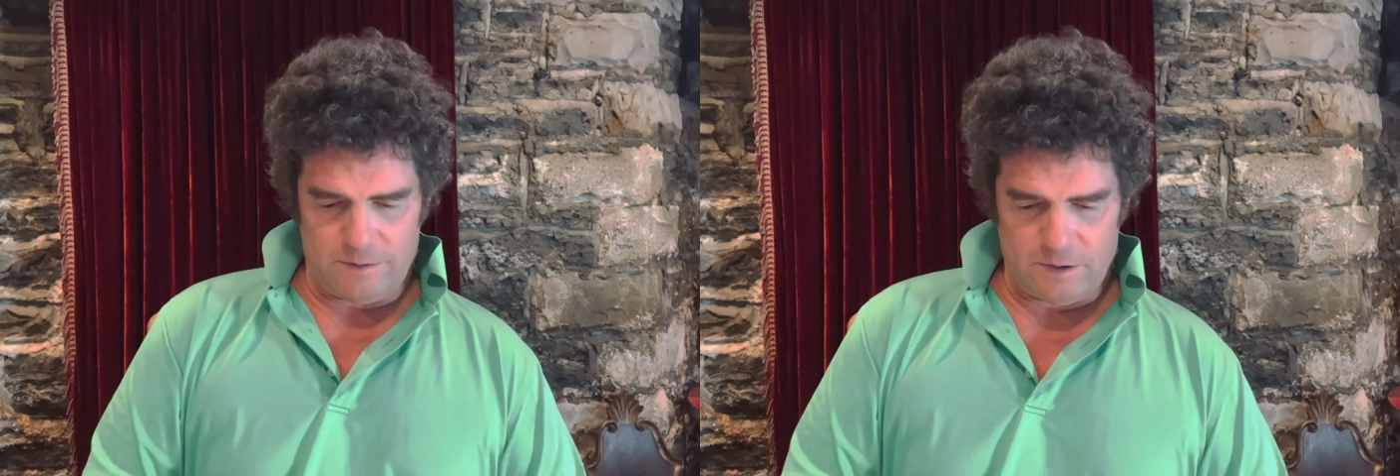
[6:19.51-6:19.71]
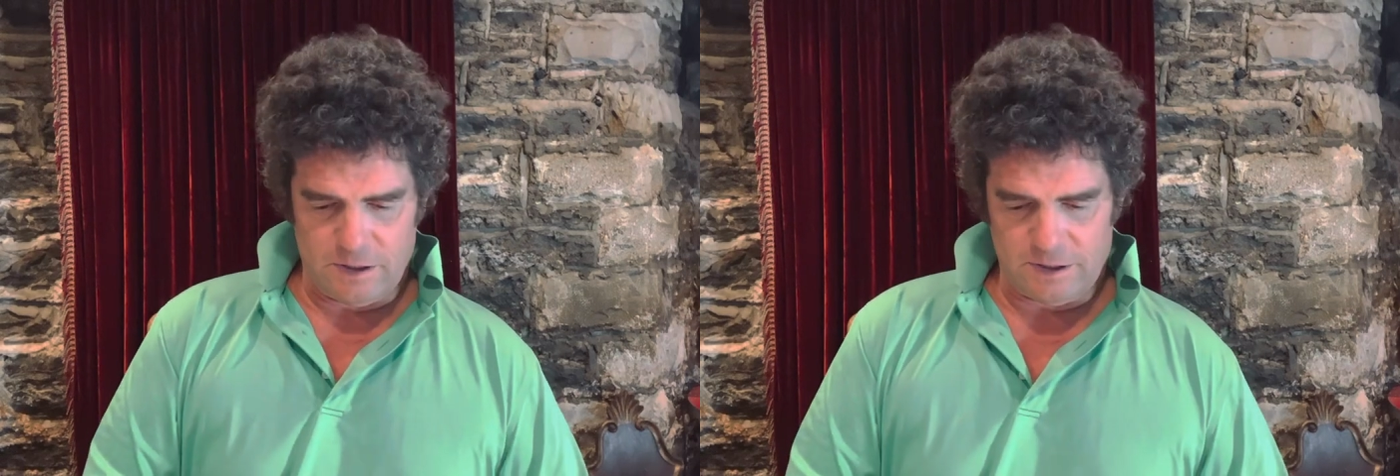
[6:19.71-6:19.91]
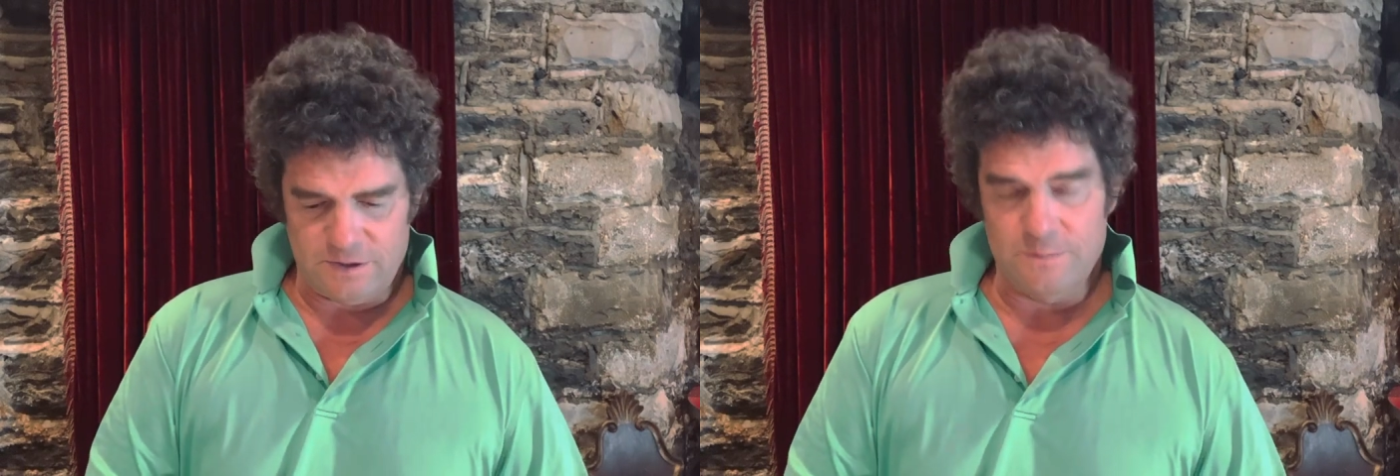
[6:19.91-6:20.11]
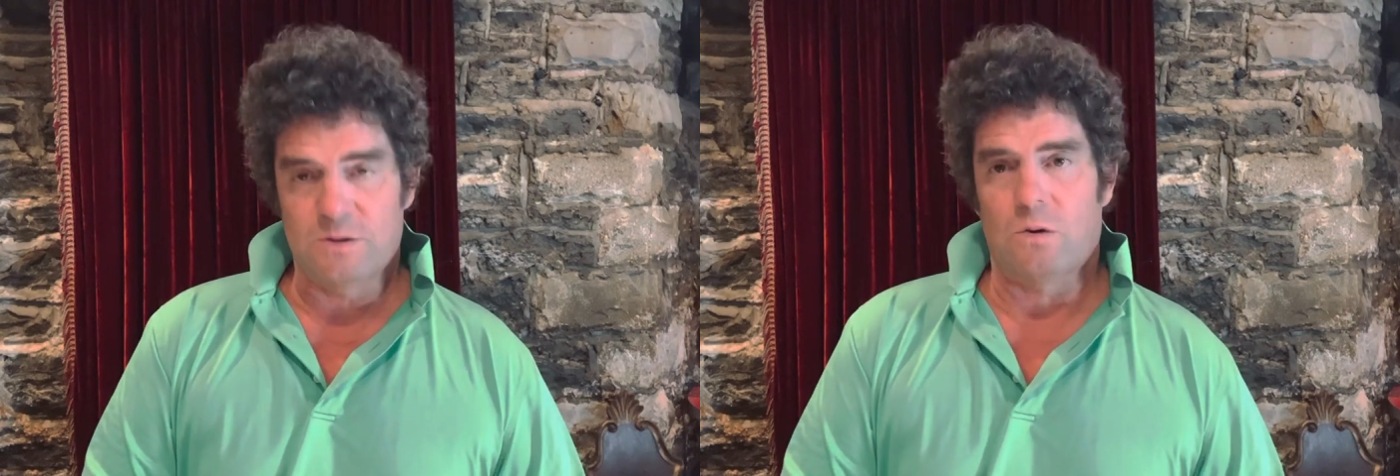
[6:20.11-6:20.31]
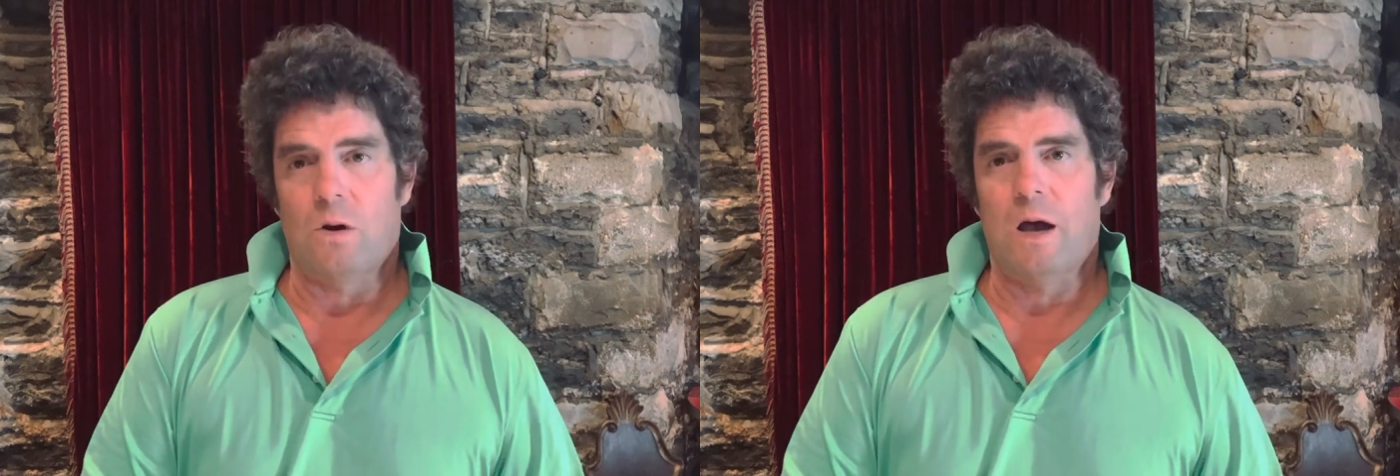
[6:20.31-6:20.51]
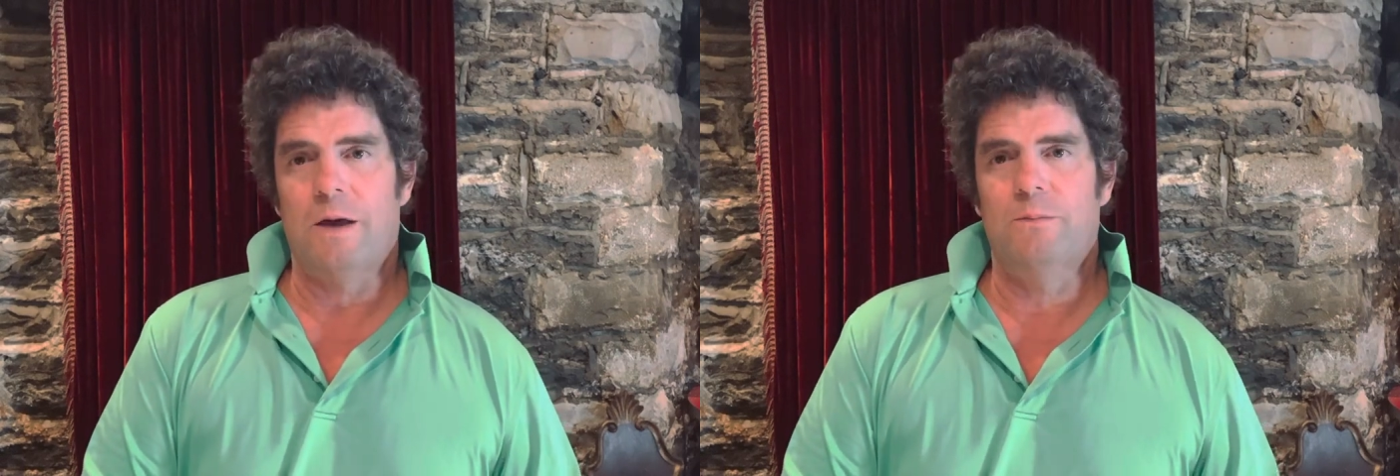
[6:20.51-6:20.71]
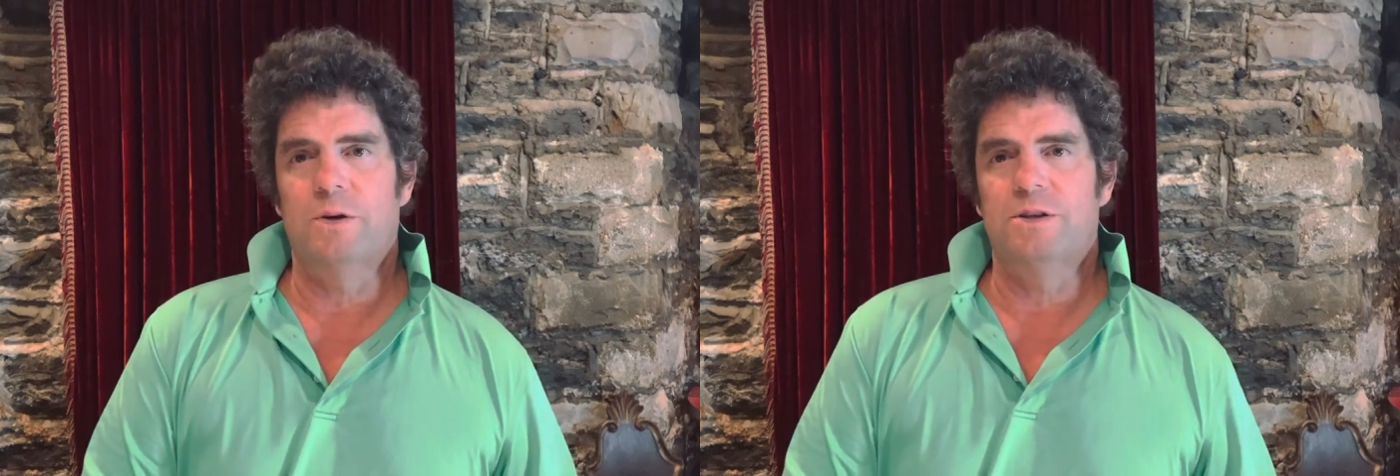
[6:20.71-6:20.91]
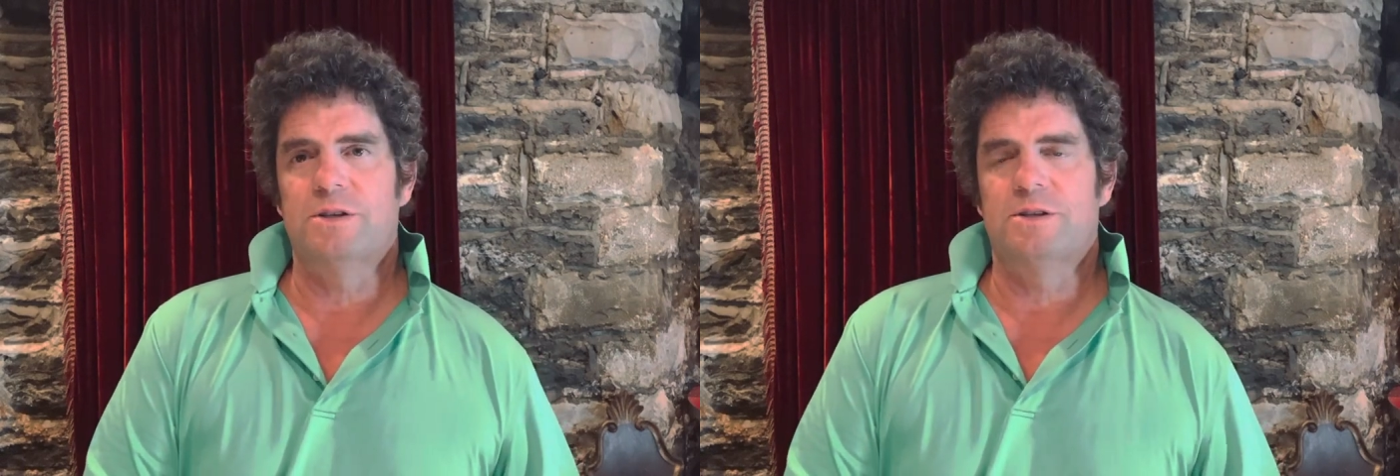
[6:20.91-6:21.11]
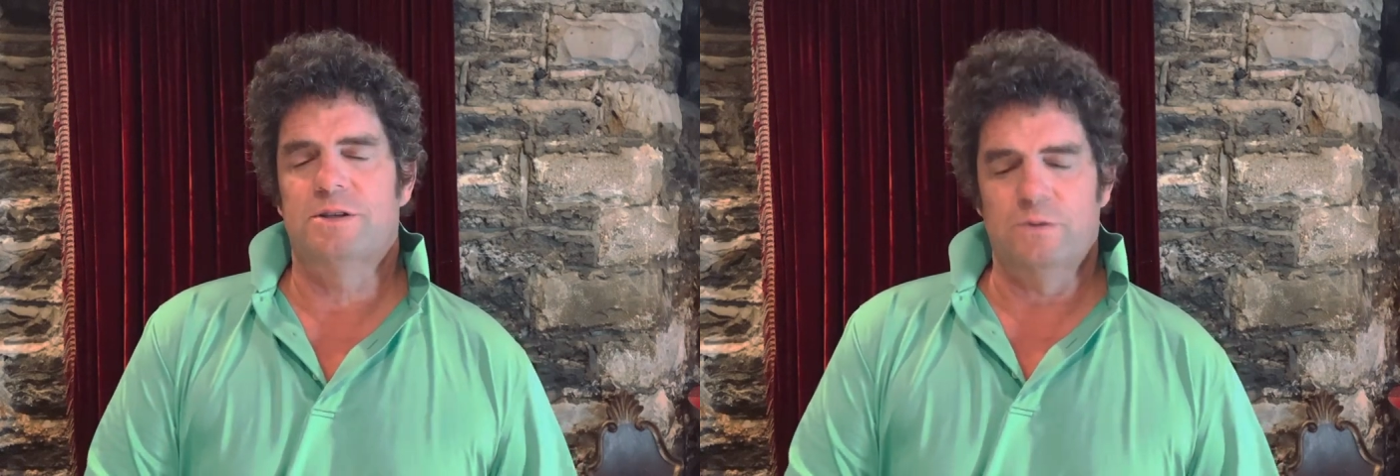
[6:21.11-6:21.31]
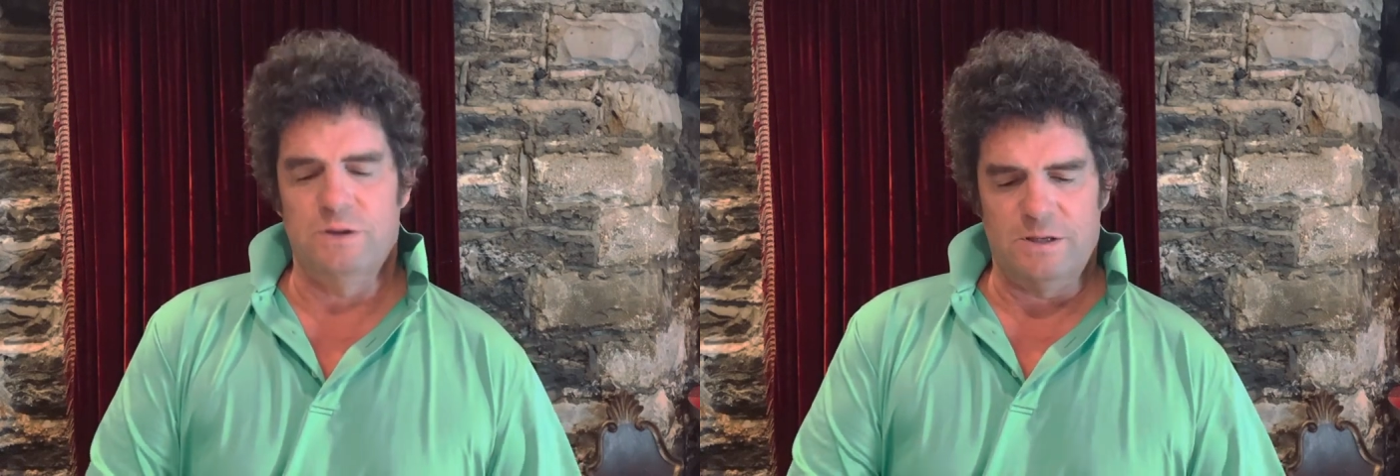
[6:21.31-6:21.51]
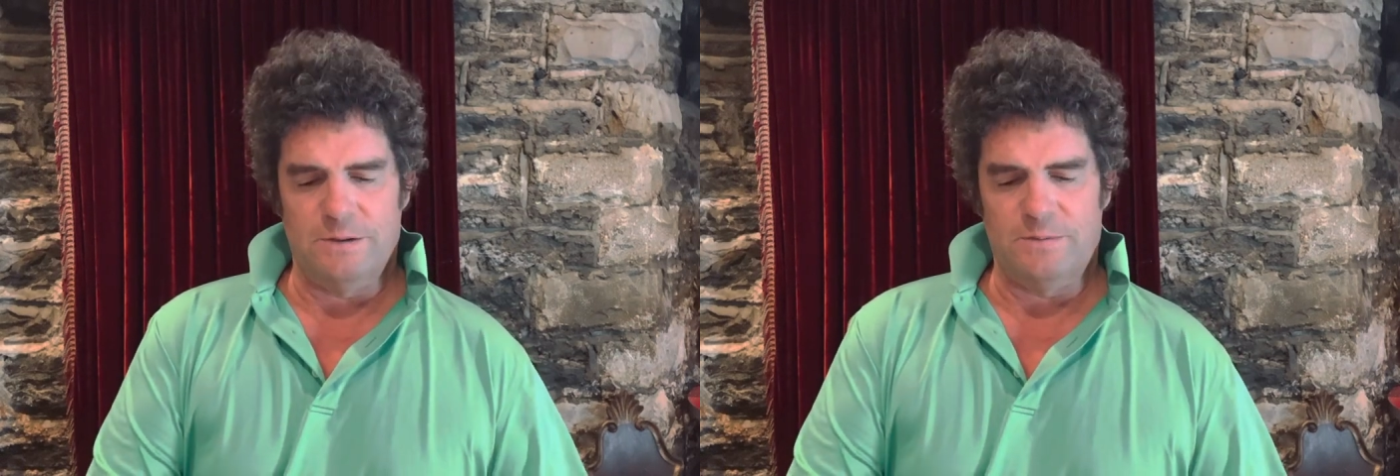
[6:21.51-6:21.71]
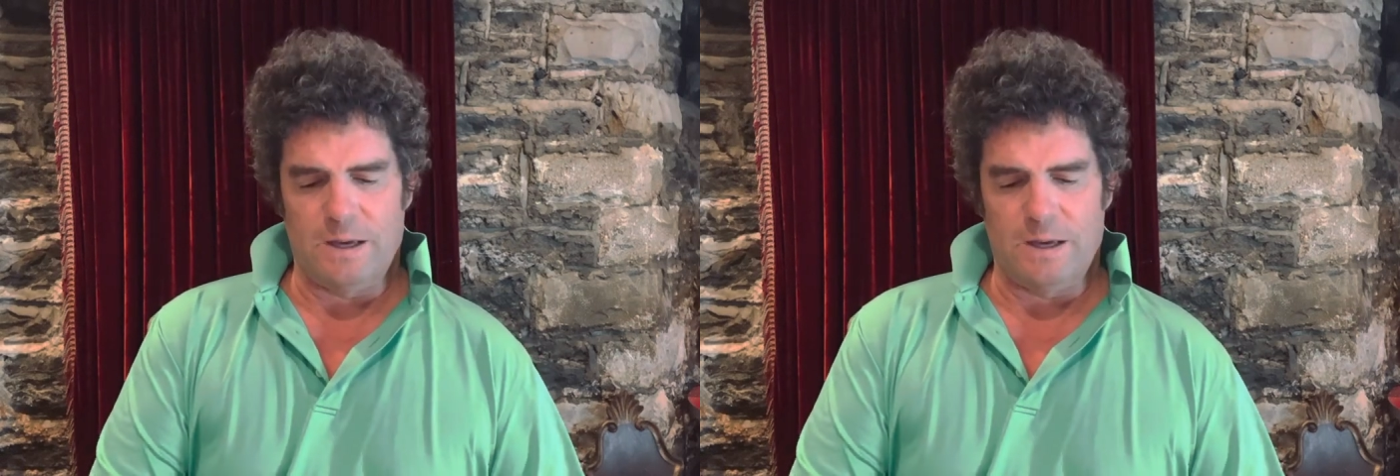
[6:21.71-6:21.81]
Click subscribe. We tipped